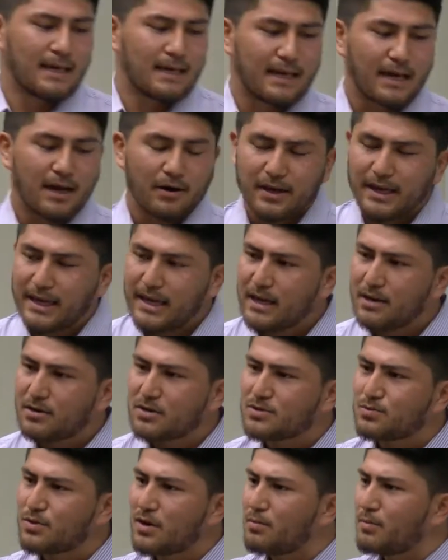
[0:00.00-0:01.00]
Now,
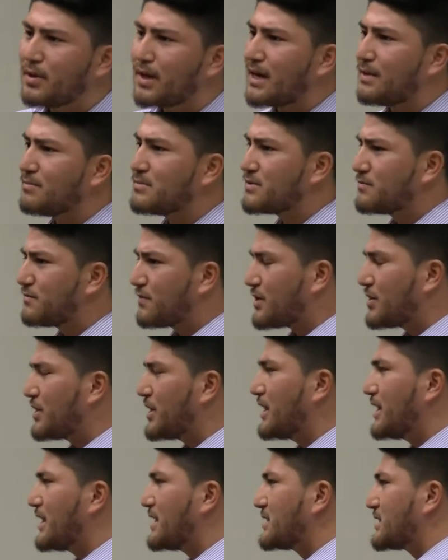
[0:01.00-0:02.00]
here's where it becomes
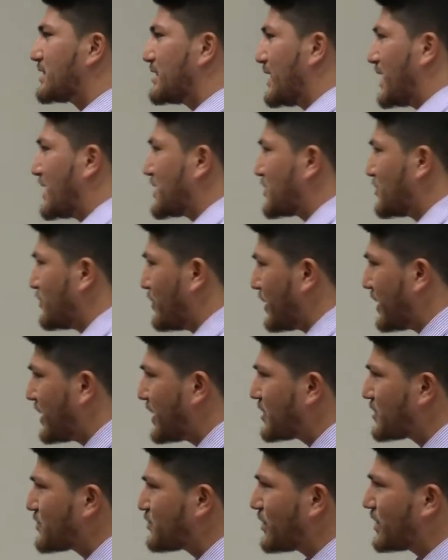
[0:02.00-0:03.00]
very international. And
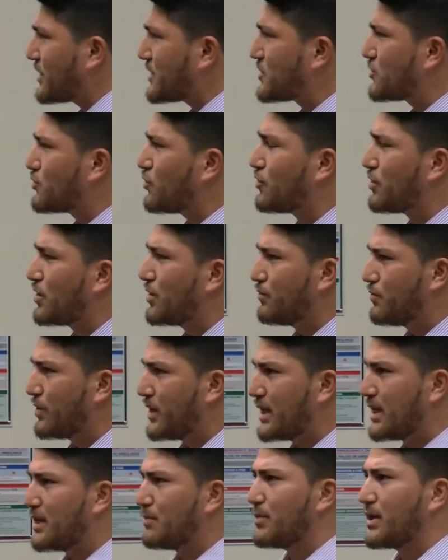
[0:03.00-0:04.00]
here's where the story
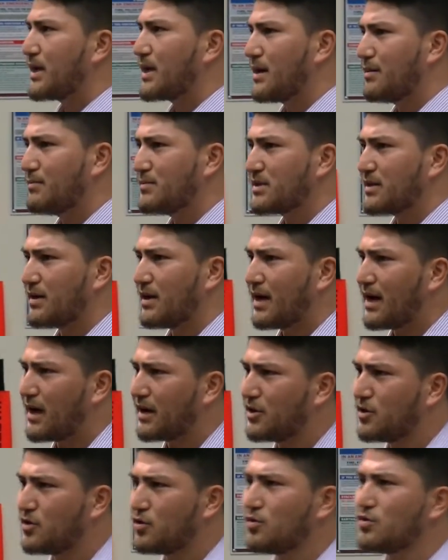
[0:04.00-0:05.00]
really becomes a
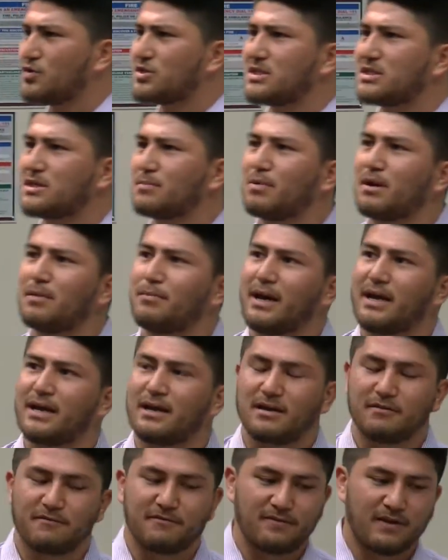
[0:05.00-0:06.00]
huge
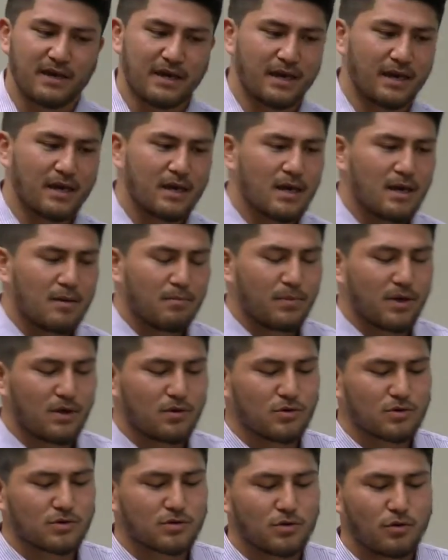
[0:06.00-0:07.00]
diplomatic affair.
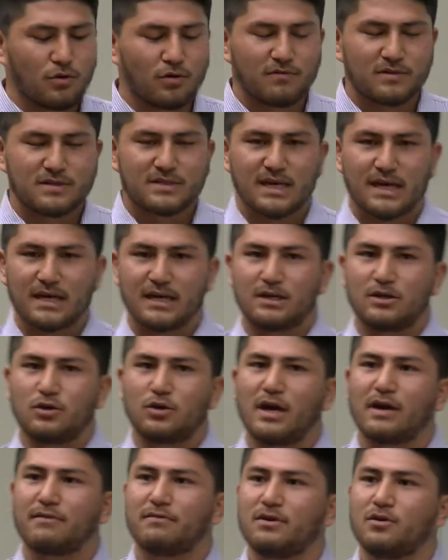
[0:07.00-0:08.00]
Because all of a sudden,
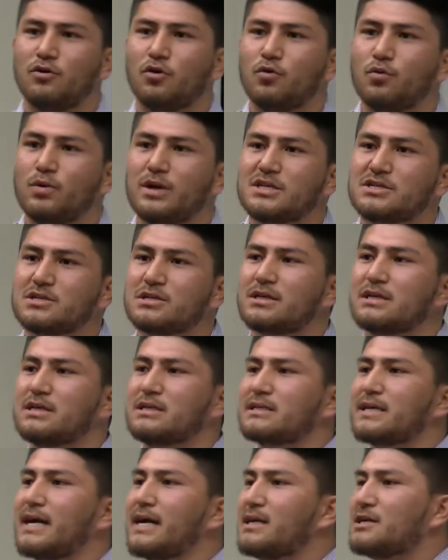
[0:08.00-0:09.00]
you have a Norwegian
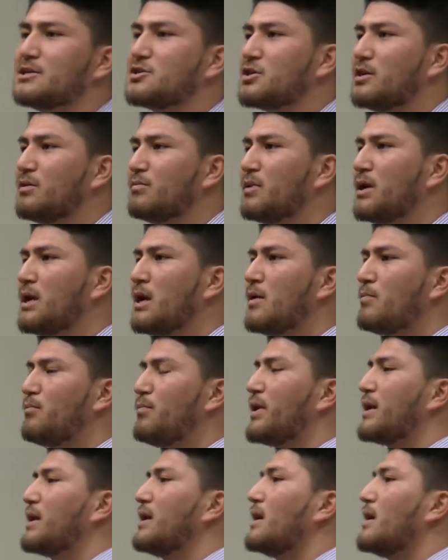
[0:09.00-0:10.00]
container ship
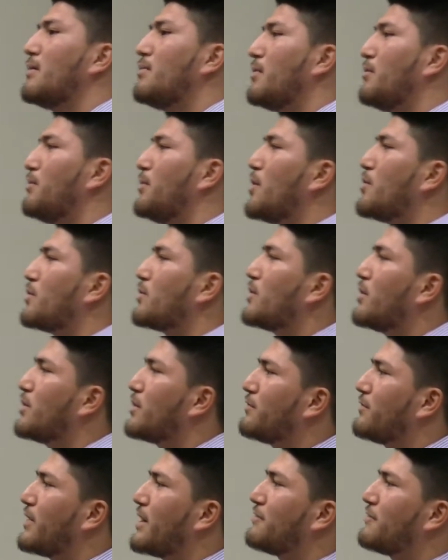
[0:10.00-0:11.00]
picking up a boatload
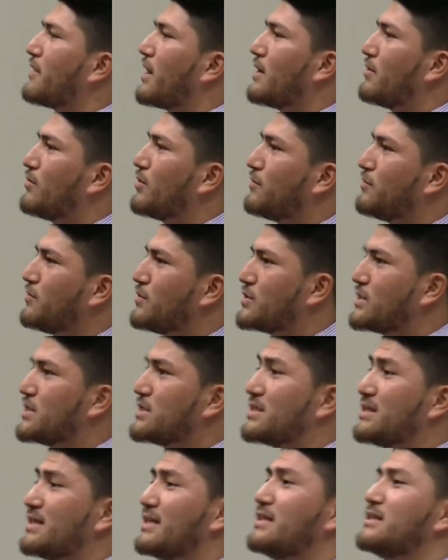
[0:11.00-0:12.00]
of Afghan
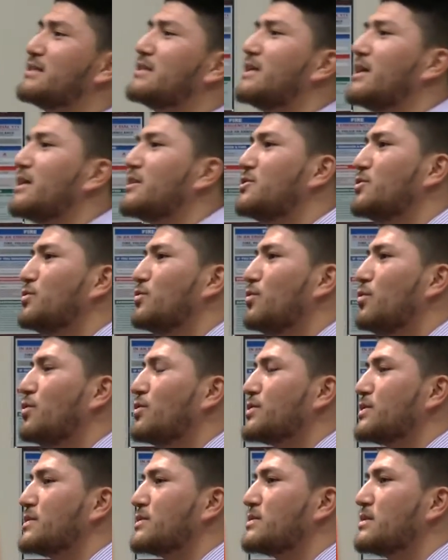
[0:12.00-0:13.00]
refugees in international
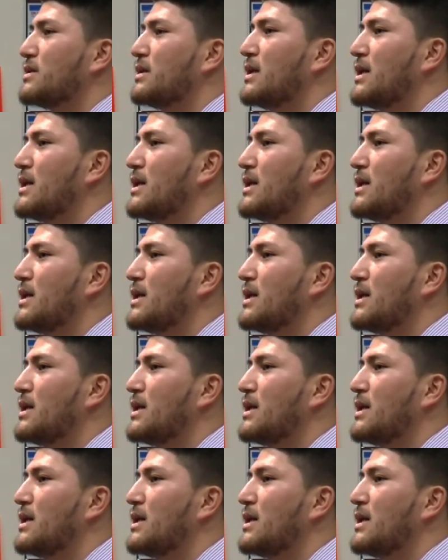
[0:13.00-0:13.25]
waters,